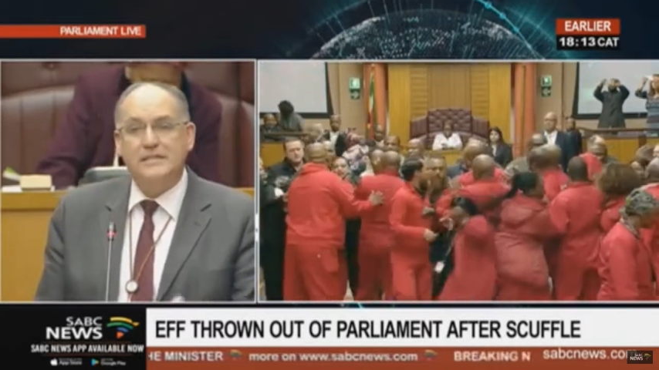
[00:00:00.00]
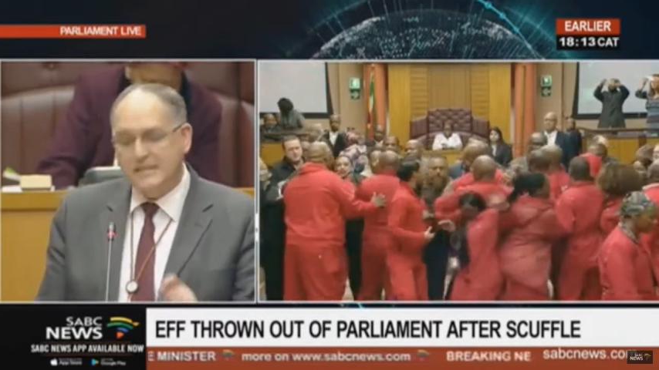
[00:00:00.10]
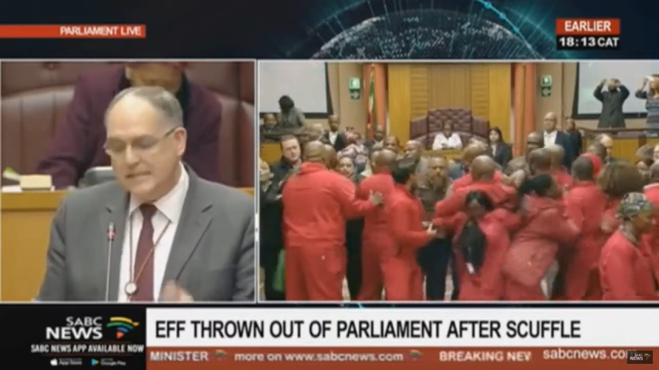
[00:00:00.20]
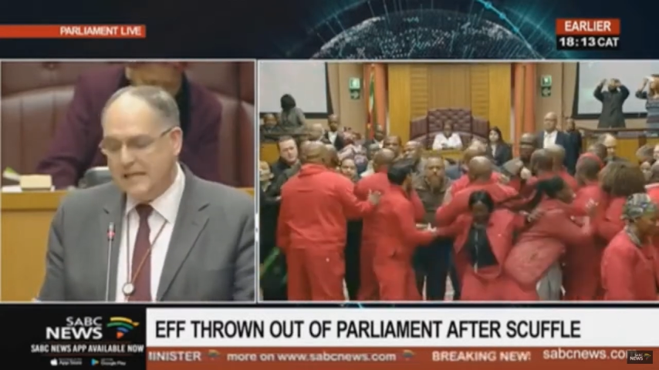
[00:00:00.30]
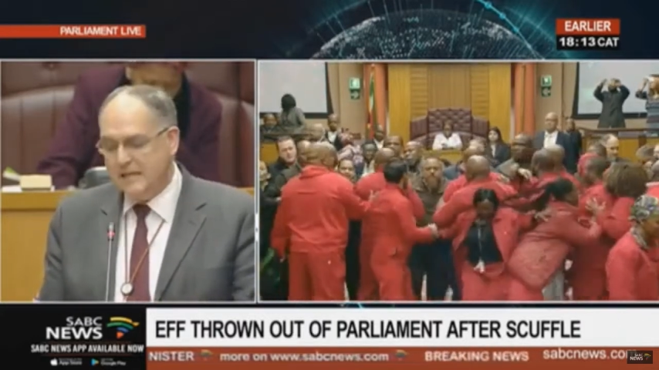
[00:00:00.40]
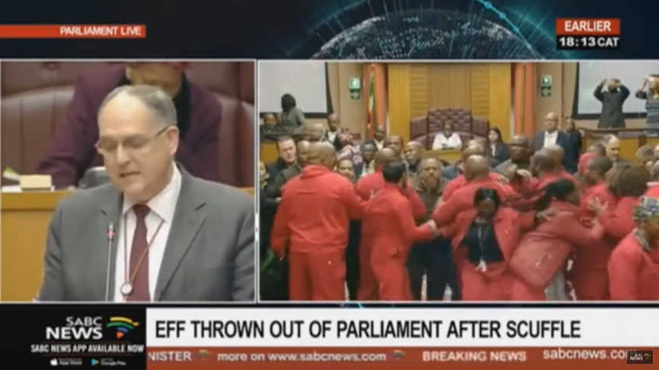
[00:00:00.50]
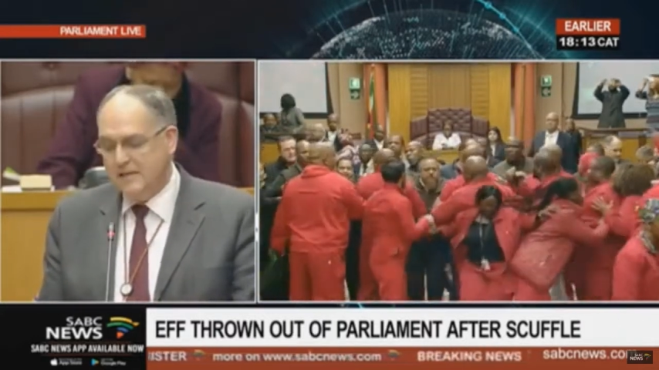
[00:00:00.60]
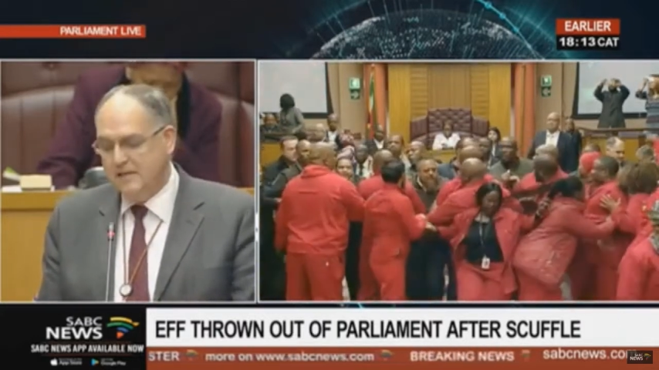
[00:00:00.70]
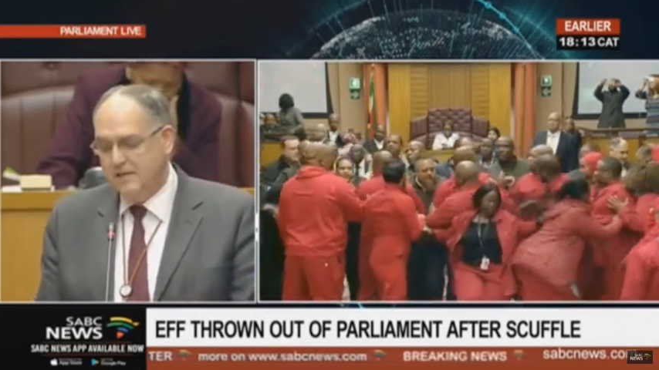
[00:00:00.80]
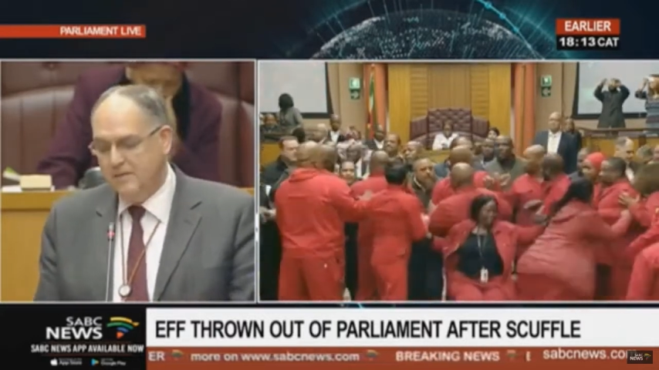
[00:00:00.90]

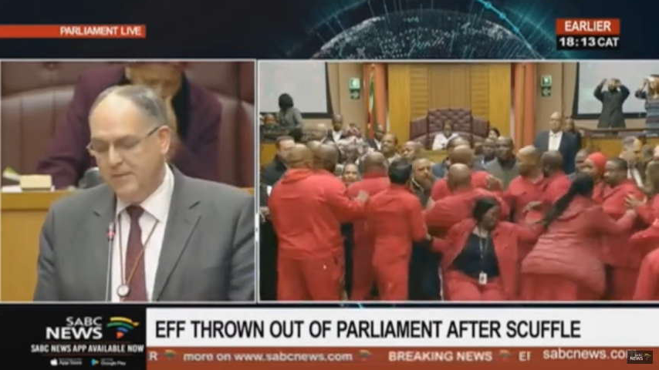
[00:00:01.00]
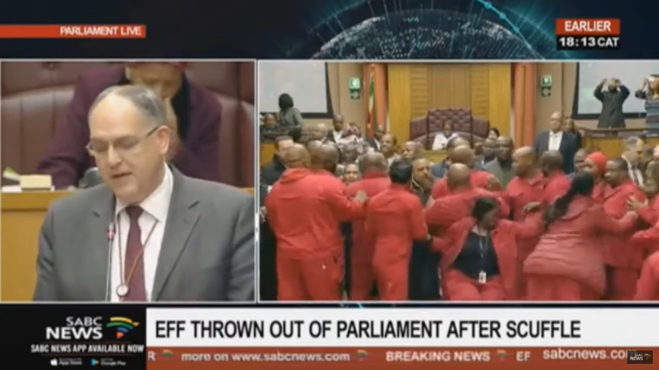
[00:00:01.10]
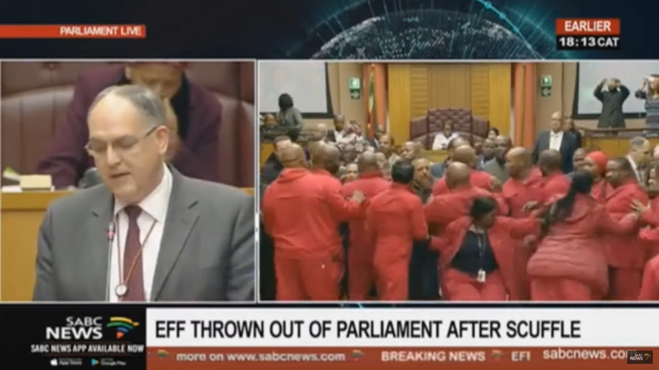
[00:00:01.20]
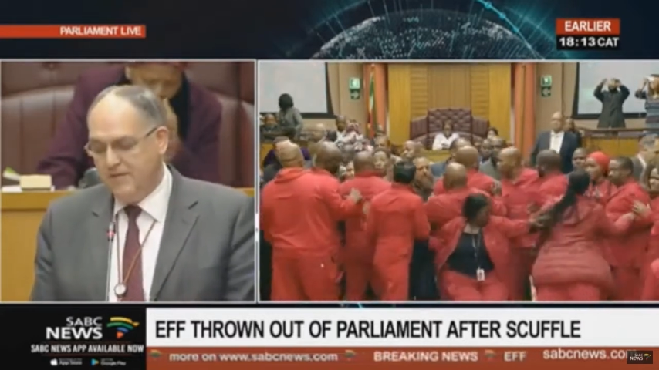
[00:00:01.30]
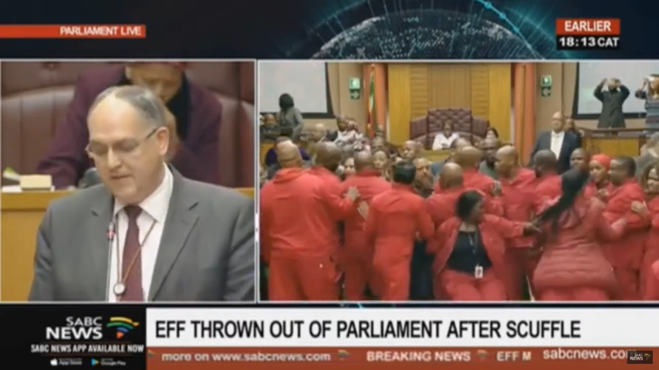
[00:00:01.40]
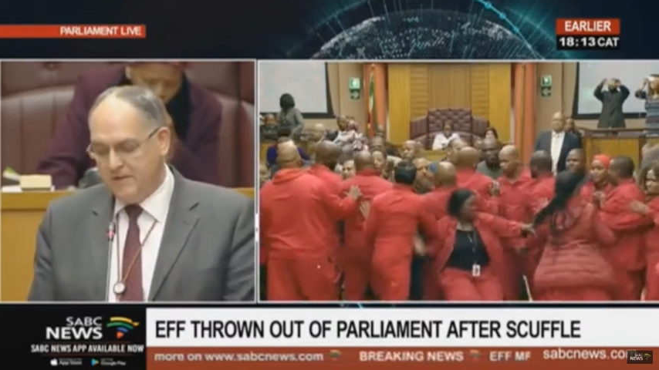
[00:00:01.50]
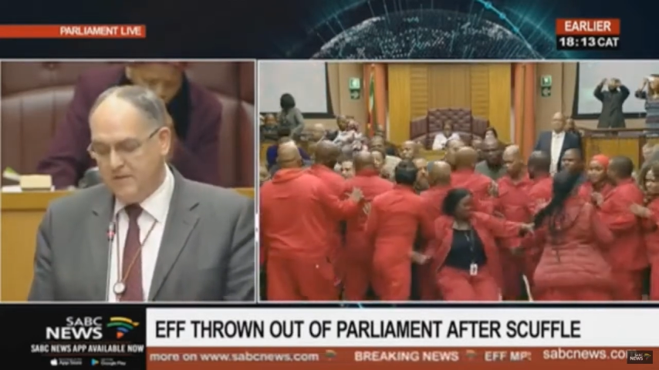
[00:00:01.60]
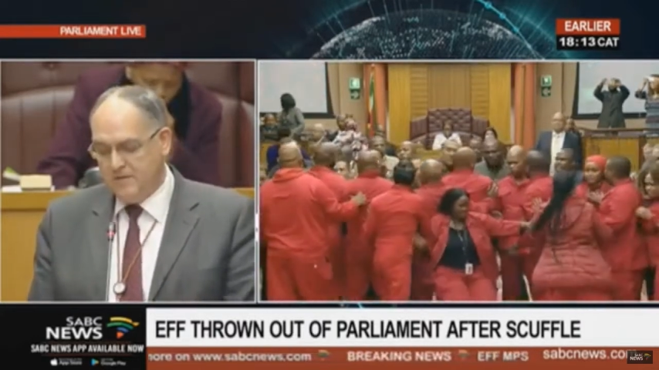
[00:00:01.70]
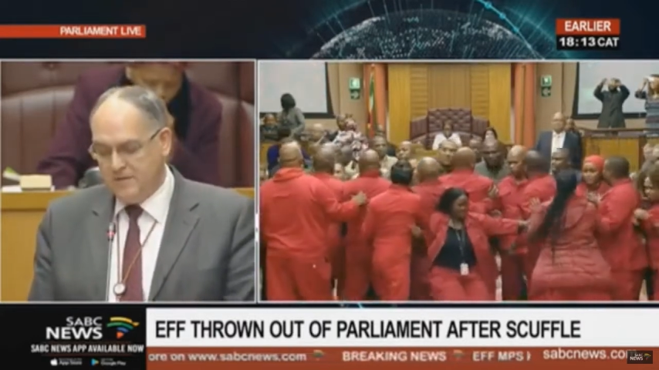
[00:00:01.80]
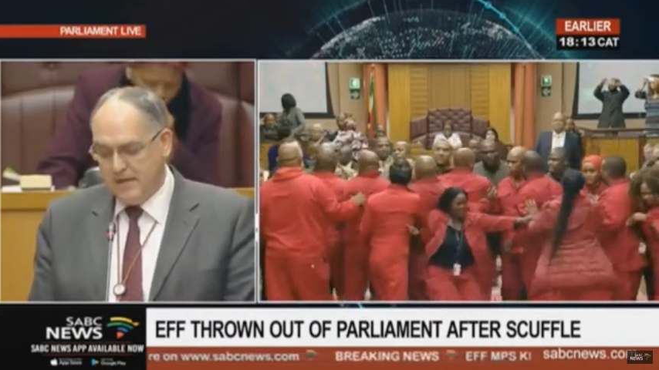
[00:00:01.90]
indeed a defense
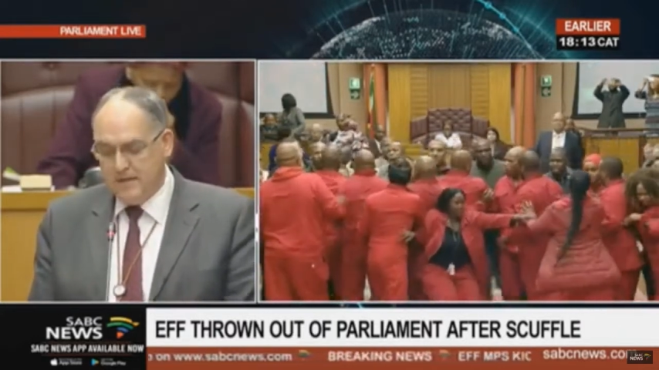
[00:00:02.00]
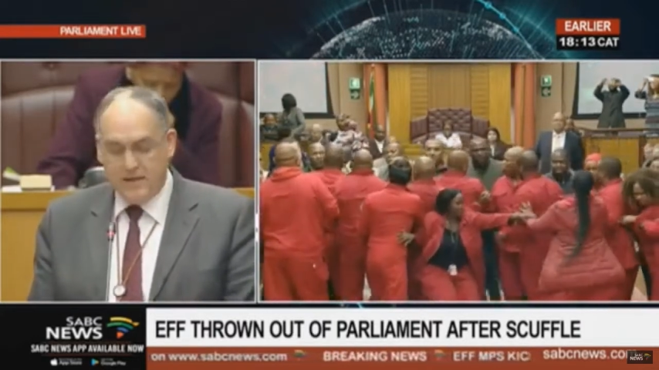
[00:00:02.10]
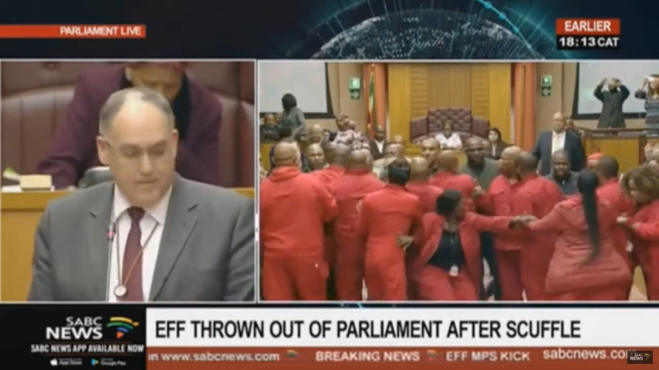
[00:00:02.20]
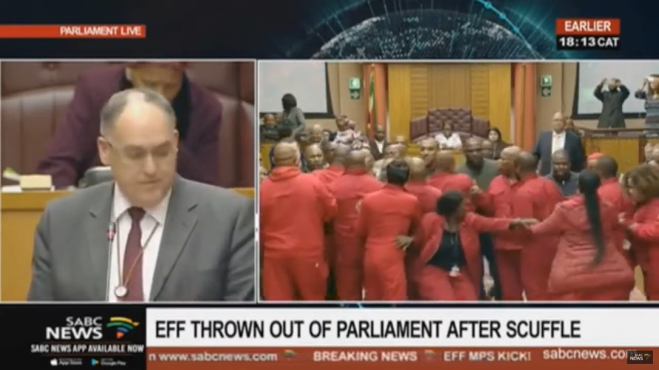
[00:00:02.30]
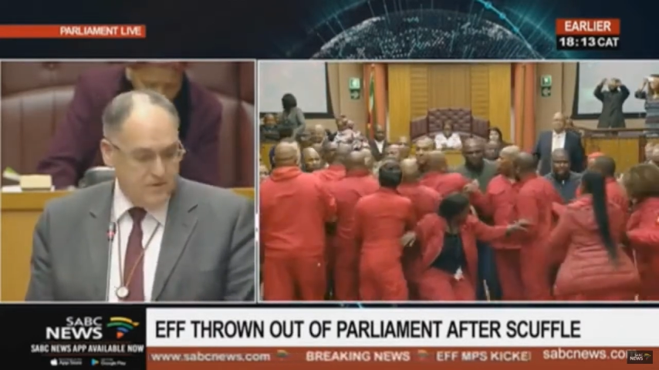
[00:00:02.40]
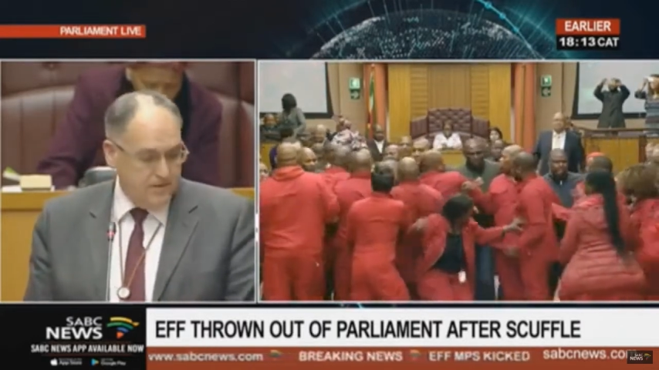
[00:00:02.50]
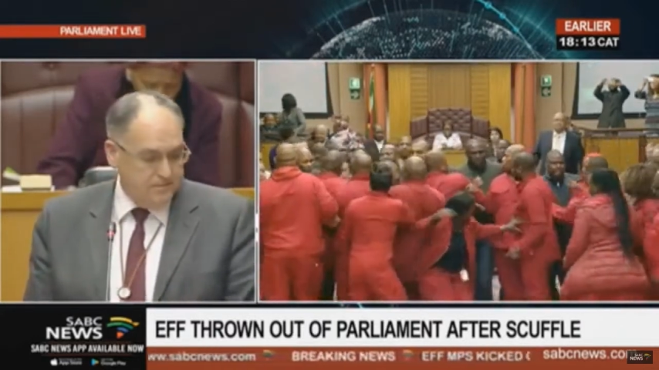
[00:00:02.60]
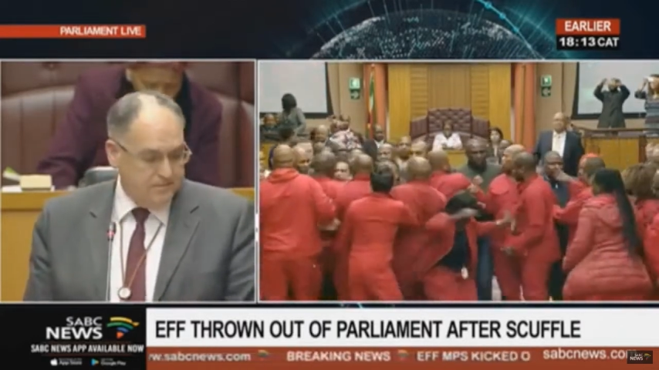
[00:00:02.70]
of state capture.